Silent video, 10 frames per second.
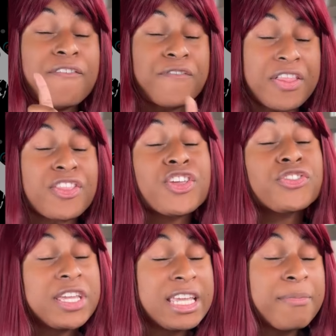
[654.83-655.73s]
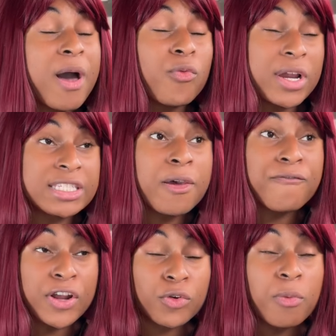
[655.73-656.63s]
The fact that they're thinking about raising the
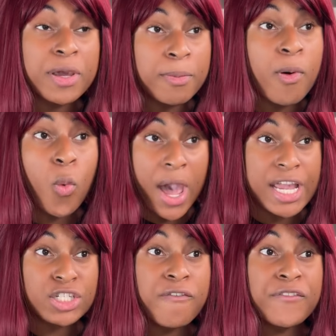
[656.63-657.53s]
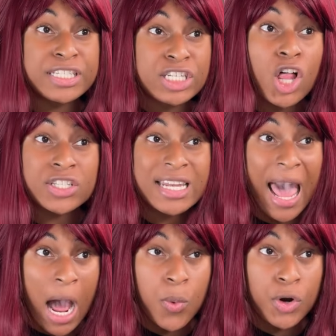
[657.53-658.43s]
federal minimum wage to $15 an
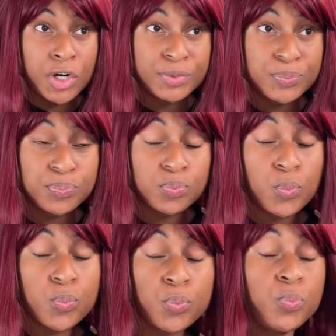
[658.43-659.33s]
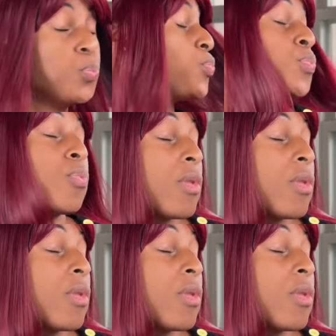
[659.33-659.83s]
hour, hmm,